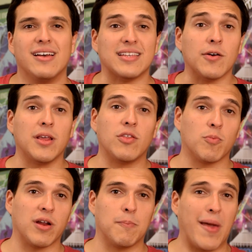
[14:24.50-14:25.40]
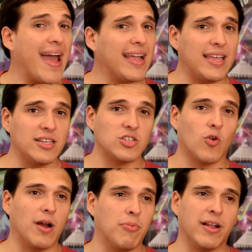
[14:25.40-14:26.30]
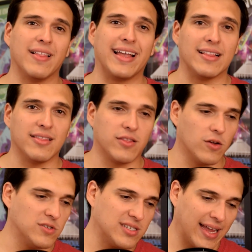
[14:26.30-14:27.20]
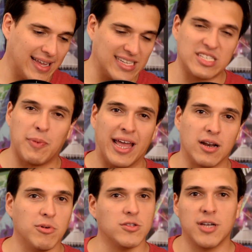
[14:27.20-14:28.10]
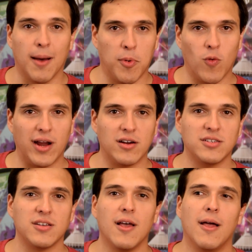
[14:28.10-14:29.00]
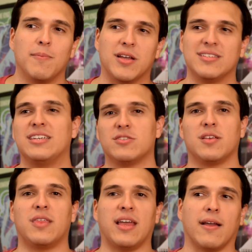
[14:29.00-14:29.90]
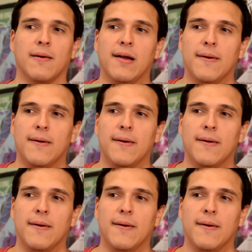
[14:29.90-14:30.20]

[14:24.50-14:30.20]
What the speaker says: is I would either bring baggies or I'd bring like those like expandable Tupperwares, because here's the thing.